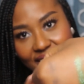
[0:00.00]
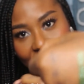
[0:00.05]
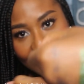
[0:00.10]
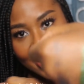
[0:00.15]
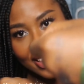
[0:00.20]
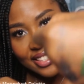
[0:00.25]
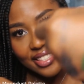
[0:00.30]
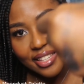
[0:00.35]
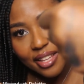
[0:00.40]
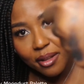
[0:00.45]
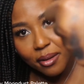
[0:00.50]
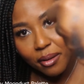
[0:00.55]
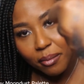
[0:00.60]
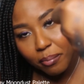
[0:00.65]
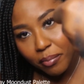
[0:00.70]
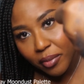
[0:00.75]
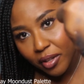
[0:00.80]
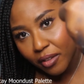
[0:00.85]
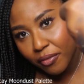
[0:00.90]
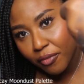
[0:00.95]
is a
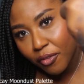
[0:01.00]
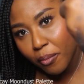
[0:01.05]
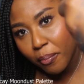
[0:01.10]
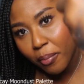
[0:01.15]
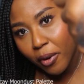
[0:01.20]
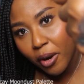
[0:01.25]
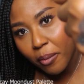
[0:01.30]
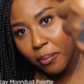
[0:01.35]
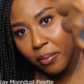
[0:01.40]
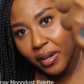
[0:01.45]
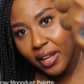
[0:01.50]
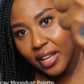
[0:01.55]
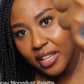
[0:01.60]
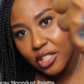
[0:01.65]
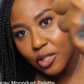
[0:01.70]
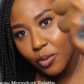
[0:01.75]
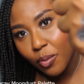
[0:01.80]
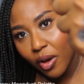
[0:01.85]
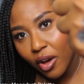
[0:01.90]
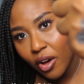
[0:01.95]
beautiful purple
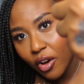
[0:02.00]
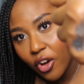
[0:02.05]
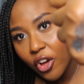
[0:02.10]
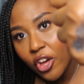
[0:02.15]
as well.